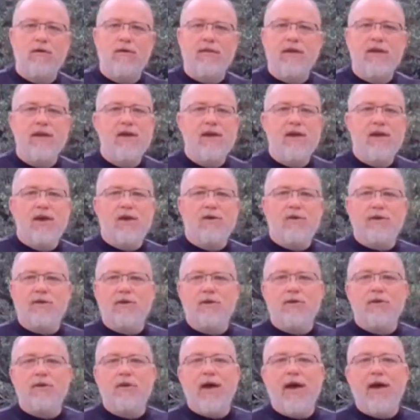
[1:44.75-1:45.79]
or they really
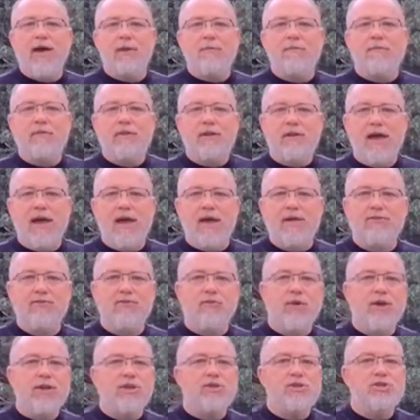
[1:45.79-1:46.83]
don't know how to plan
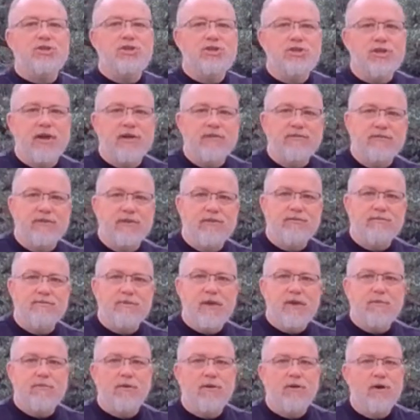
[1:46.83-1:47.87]
to reach just those
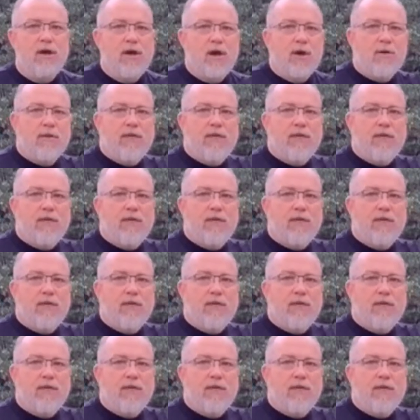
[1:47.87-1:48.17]
people